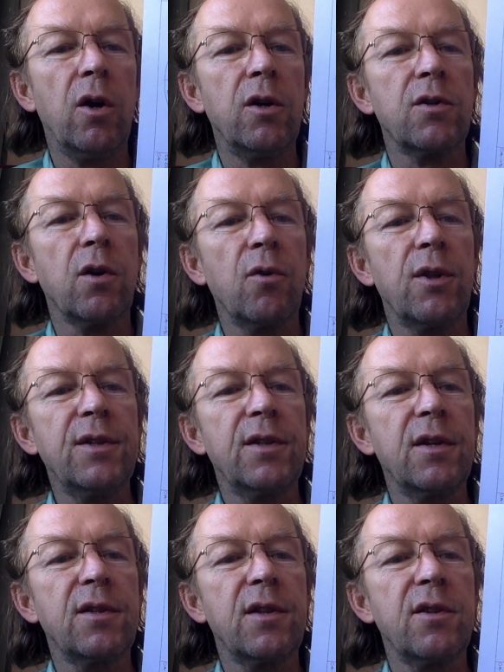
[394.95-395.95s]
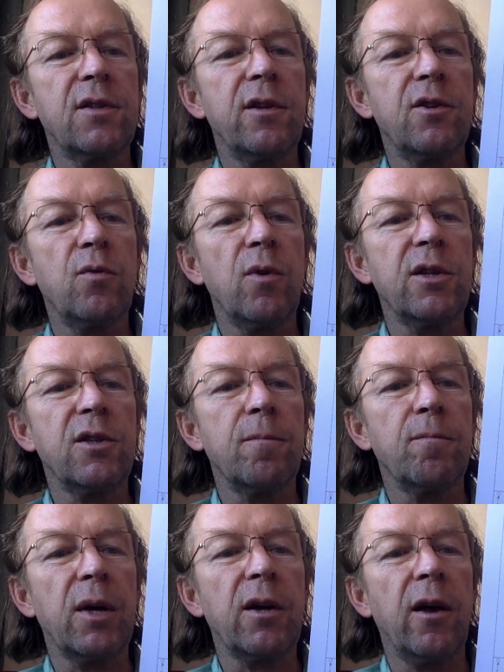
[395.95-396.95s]
So this is the situation.
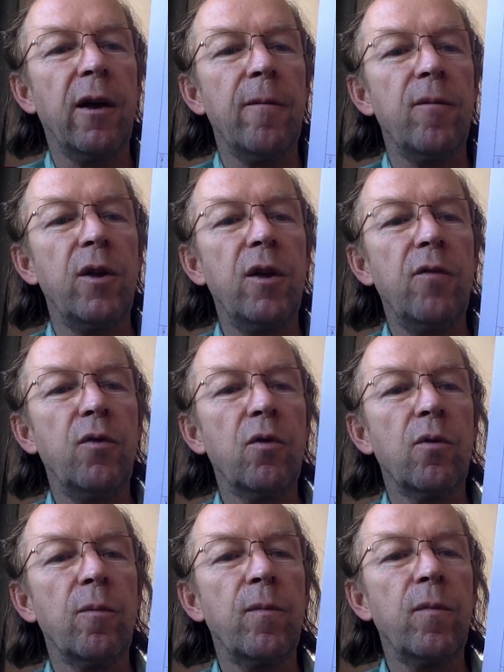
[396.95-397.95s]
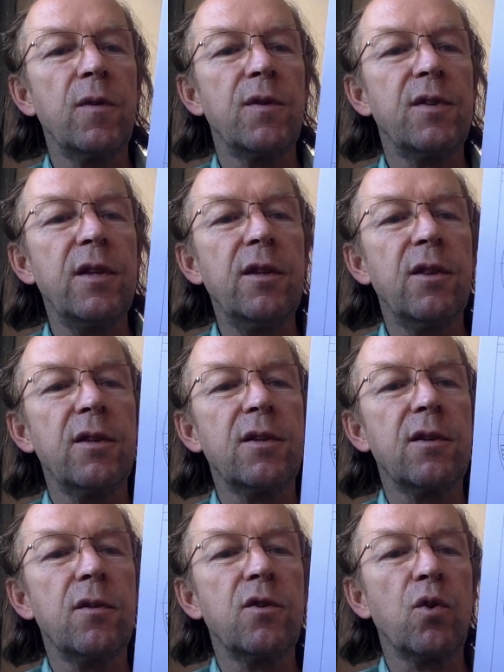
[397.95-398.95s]
But if you see
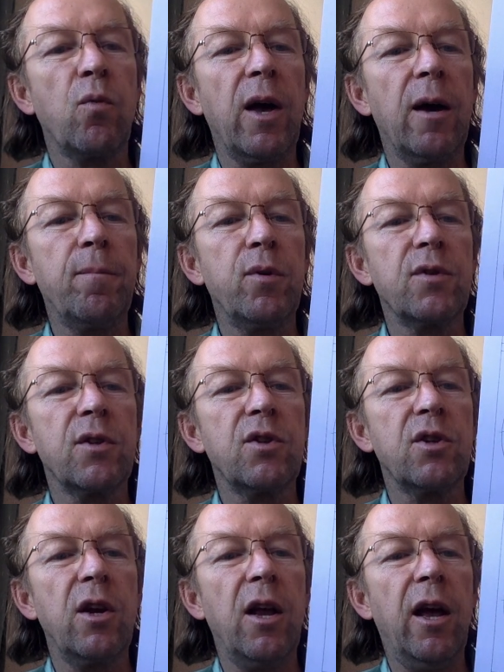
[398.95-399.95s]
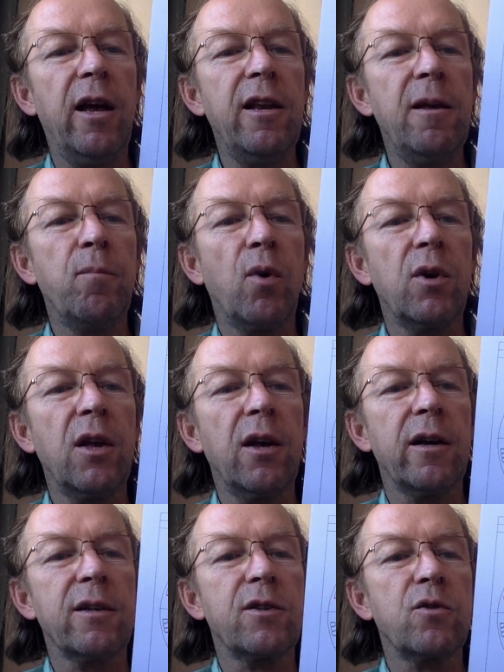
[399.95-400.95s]
this square position, anybody
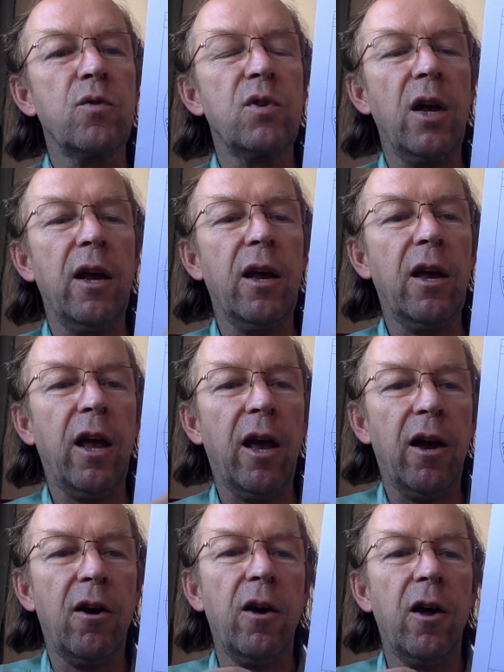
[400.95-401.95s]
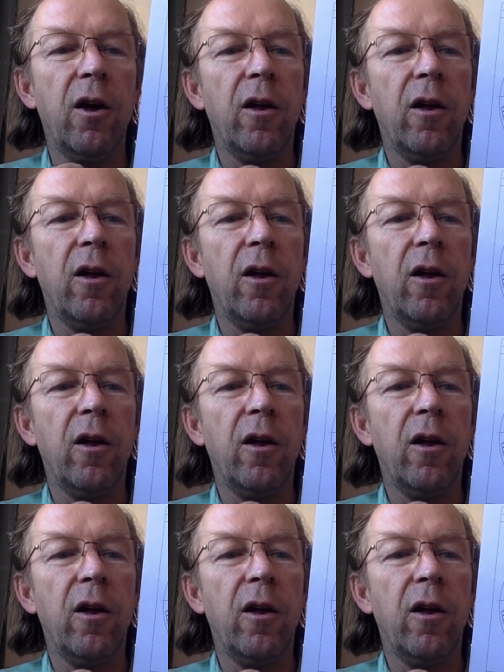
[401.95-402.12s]
has to take care